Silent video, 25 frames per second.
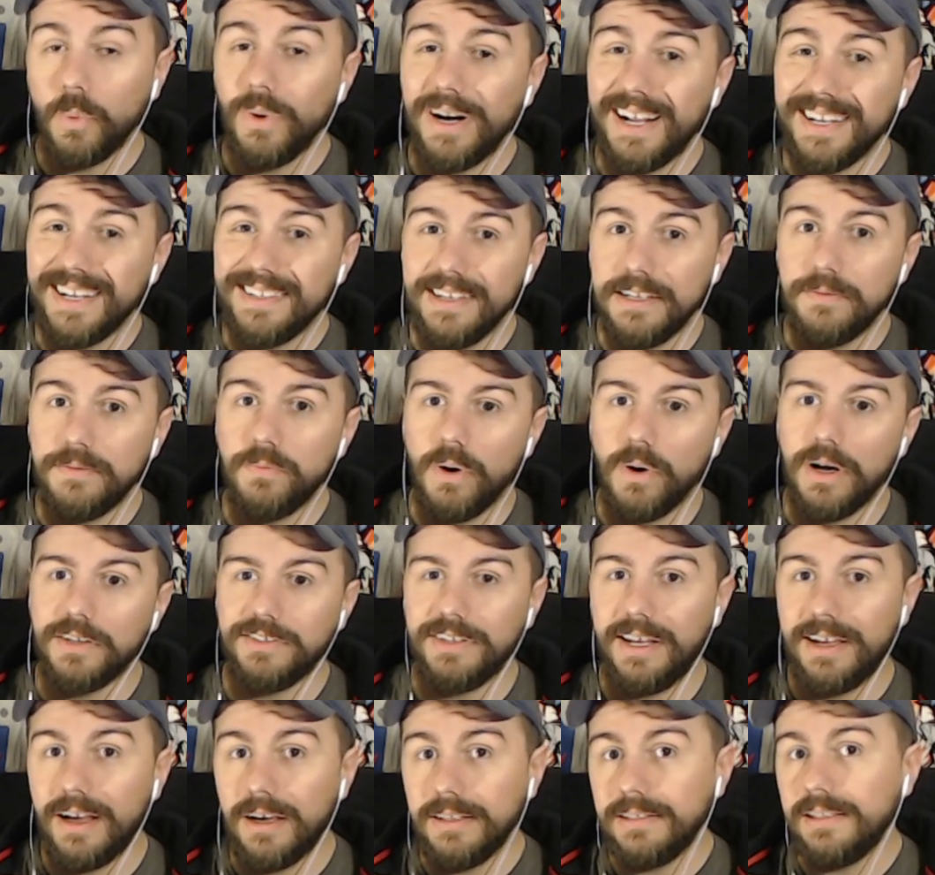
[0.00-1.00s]
What I did
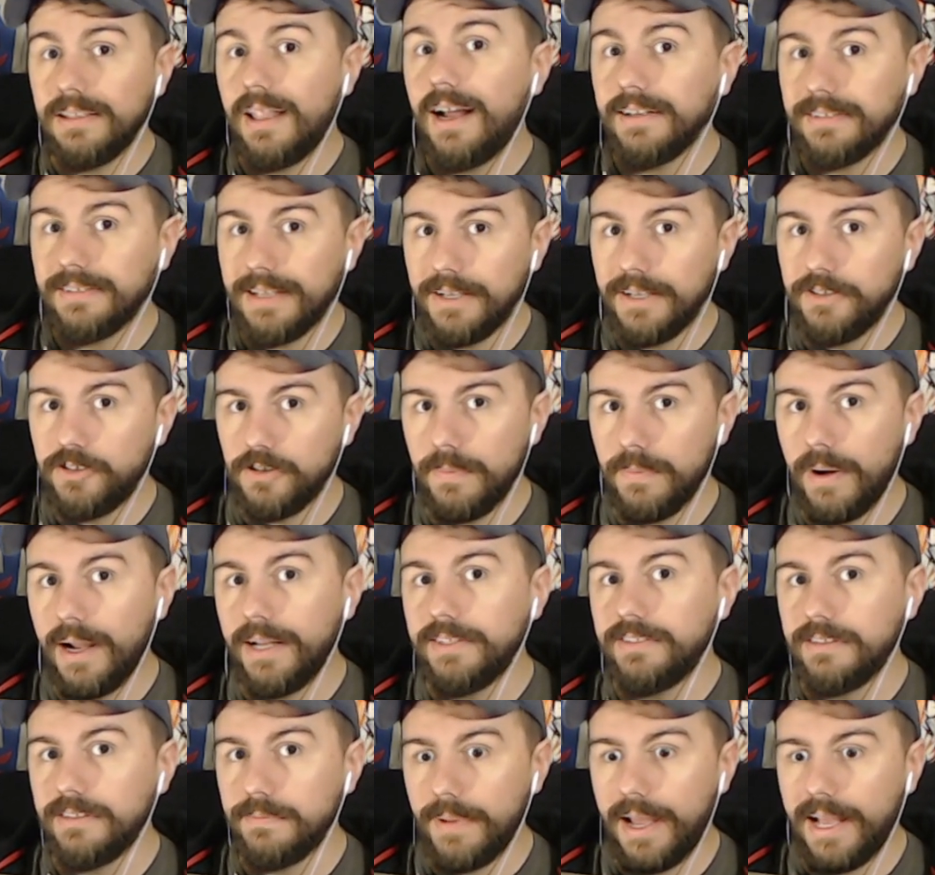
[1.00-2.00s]
was I unlocked Ancient
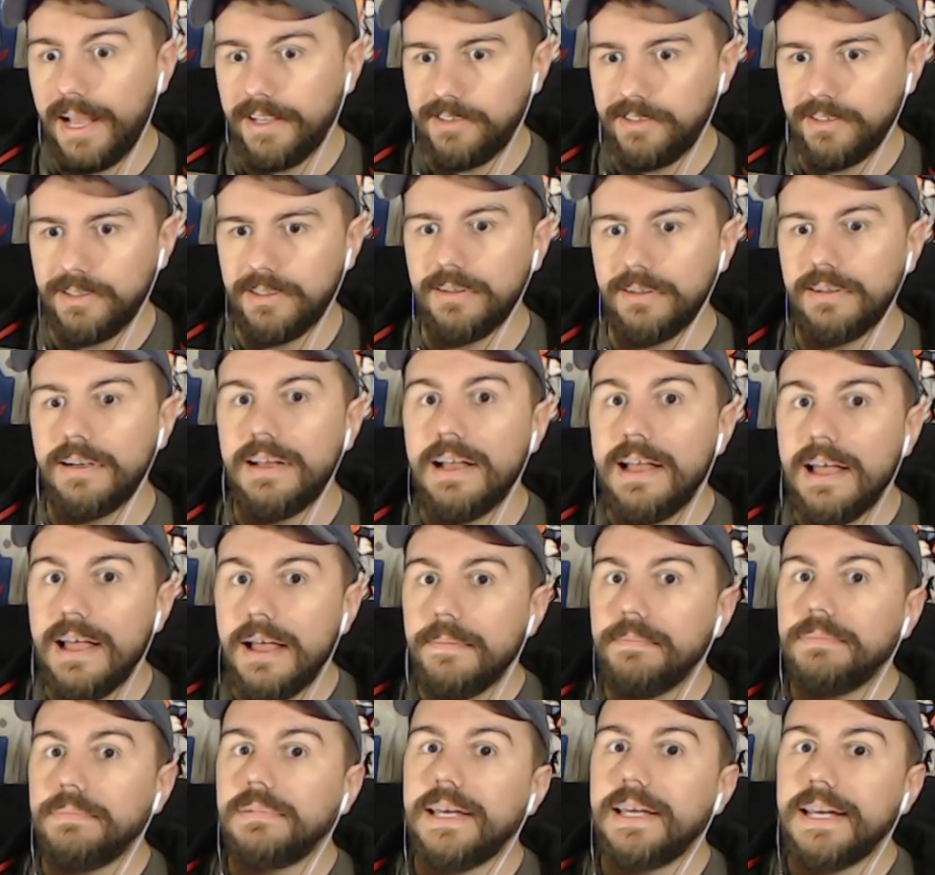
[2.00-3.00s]
Mines and Massacre,
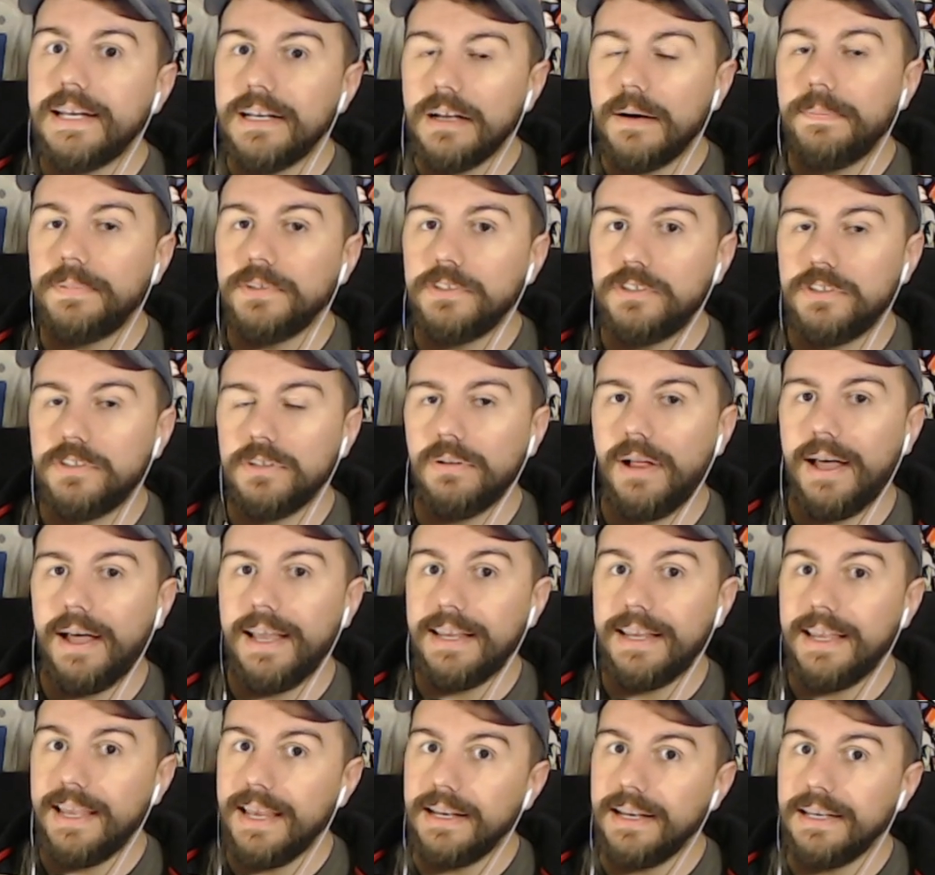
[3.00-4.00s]
played up until
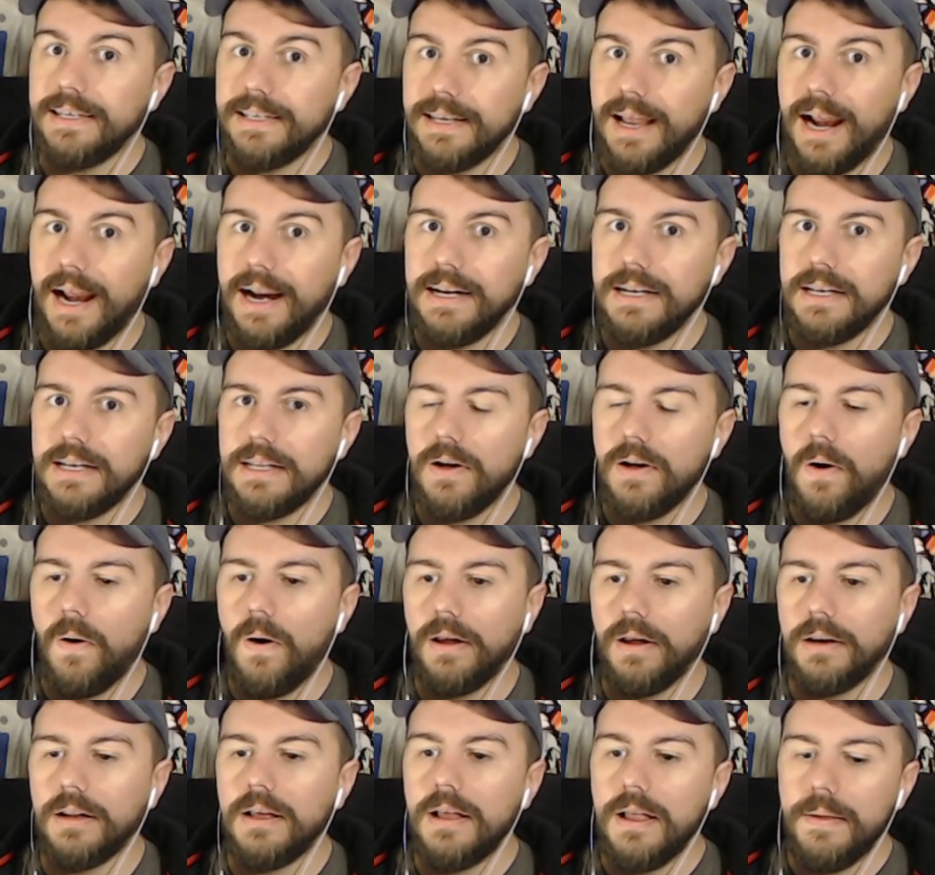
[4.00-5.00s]
I hit 90
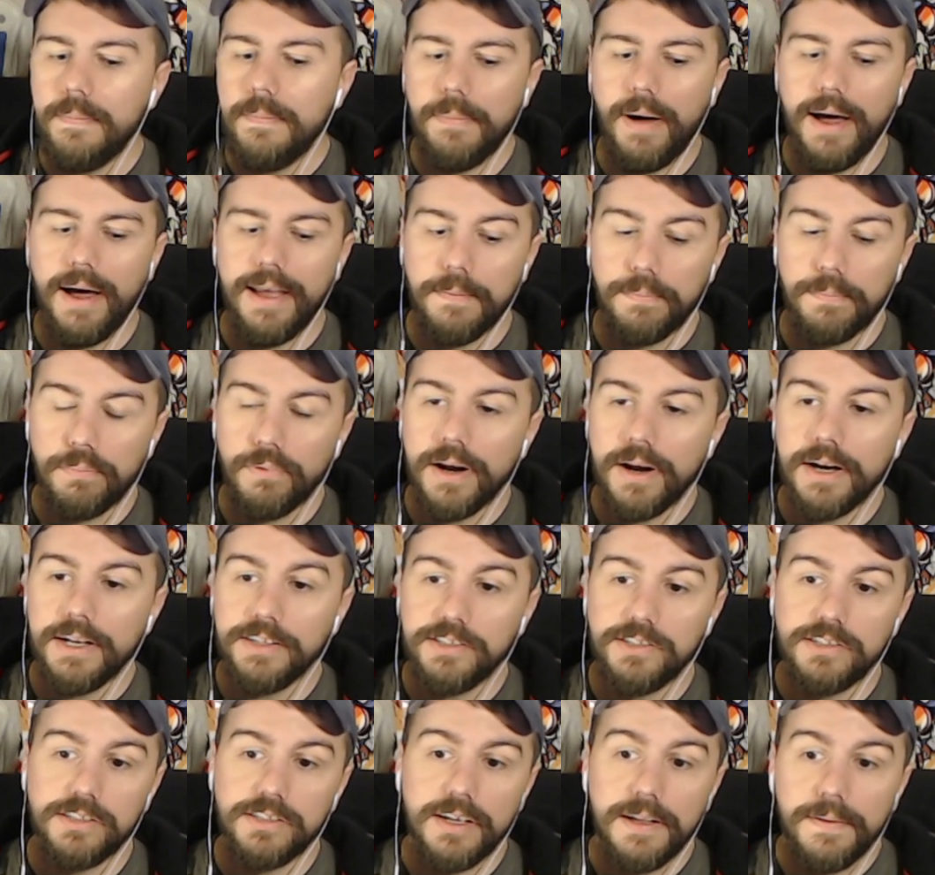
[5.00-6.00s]
on my
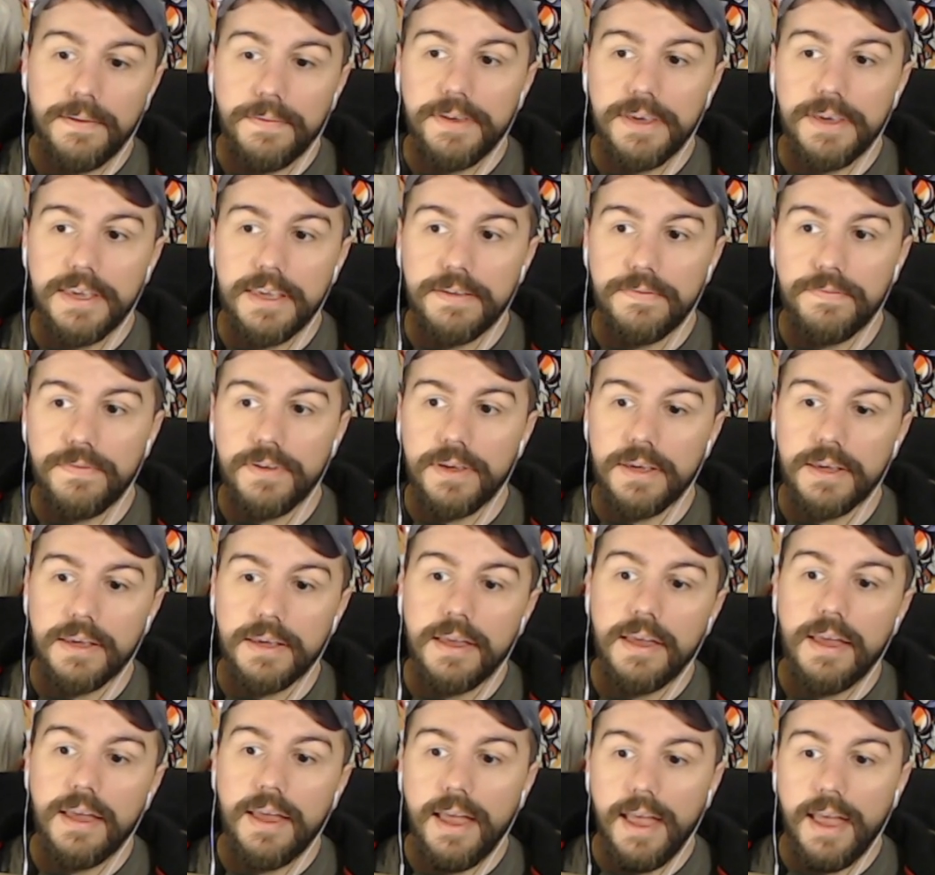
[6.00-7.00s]
Apprentice,
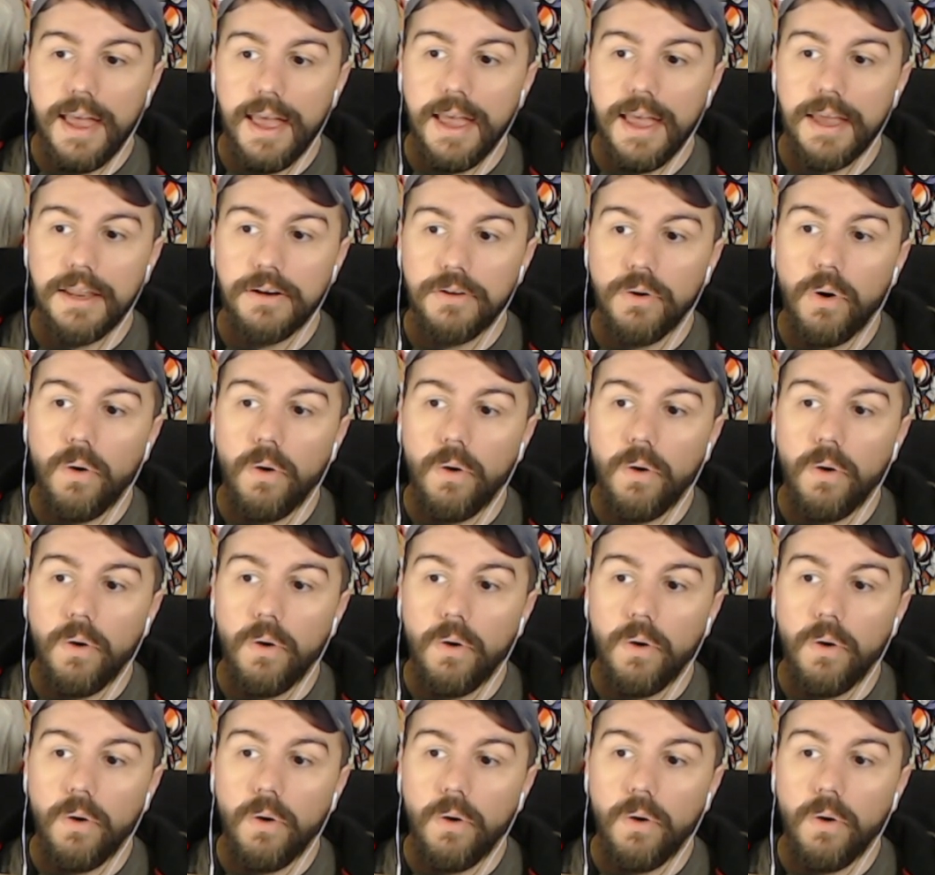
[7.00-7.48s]
EV, and